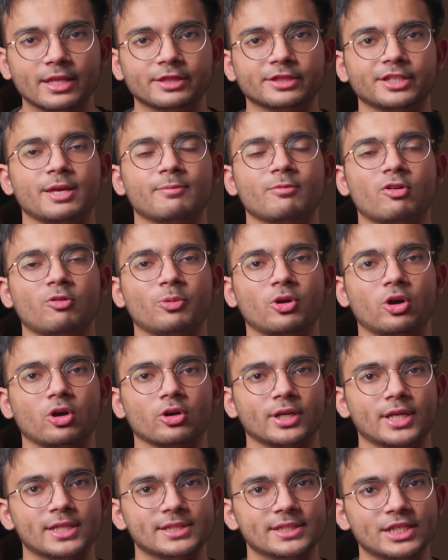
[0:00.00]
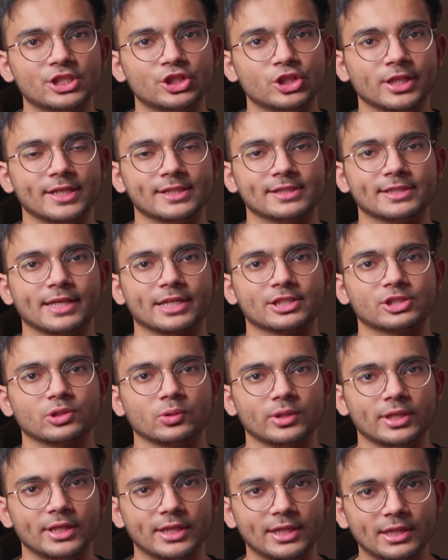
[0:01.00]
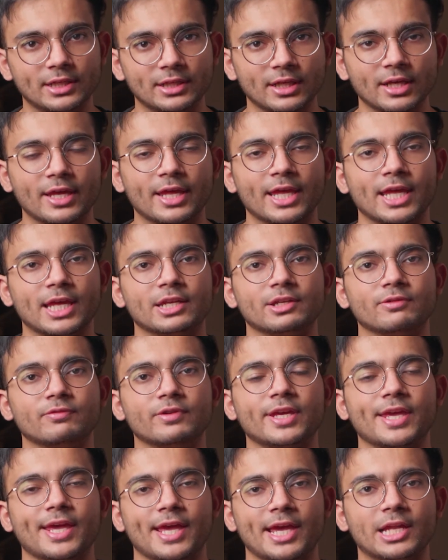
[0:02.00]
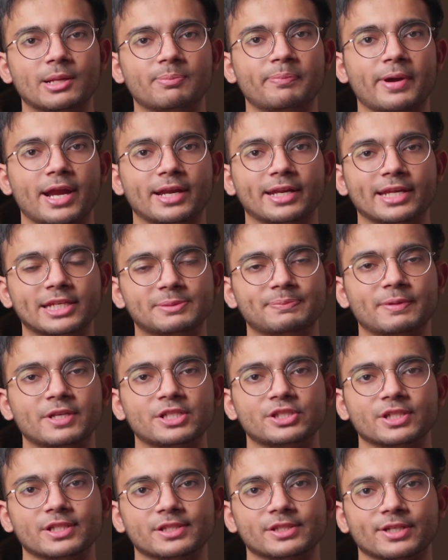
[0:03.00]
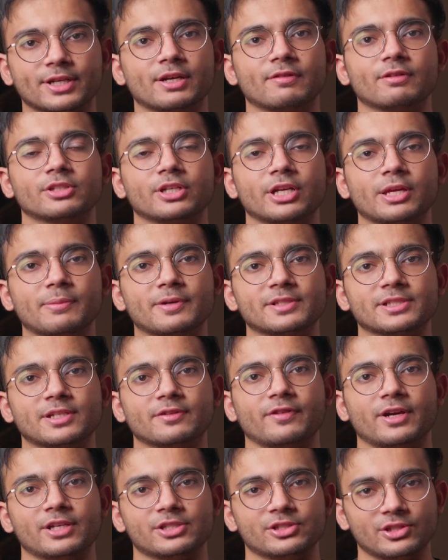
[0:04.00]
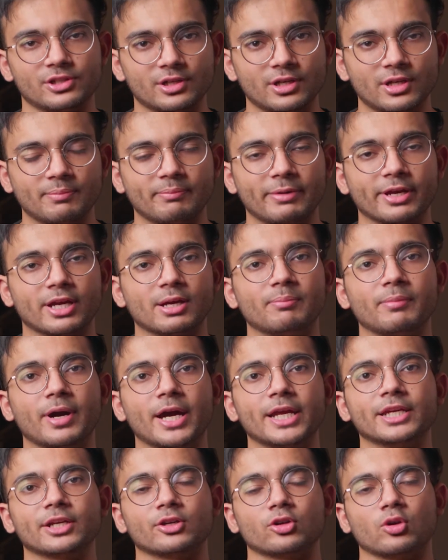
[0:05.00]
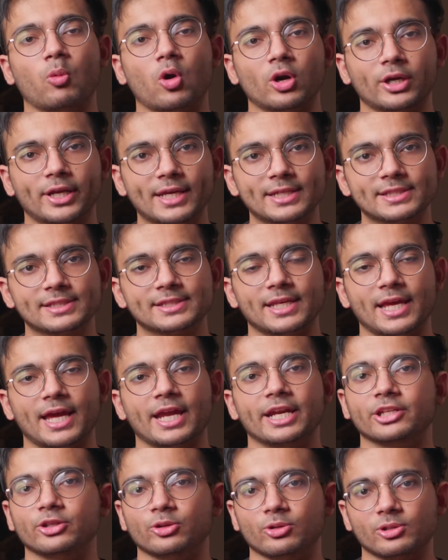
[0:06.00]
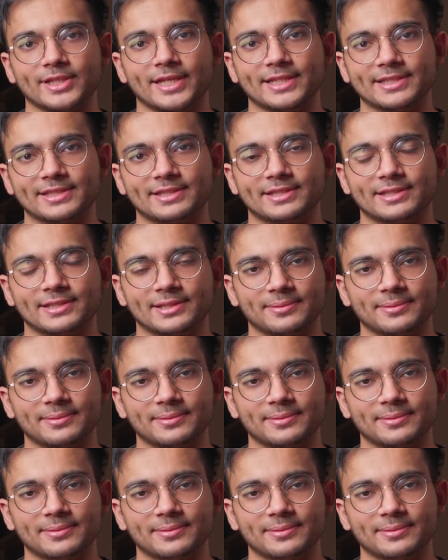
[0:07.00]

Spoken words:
The name of my organization is ExoHeal, and we help paralyzed patients recover 30% faster by combining robotics and neuroscience.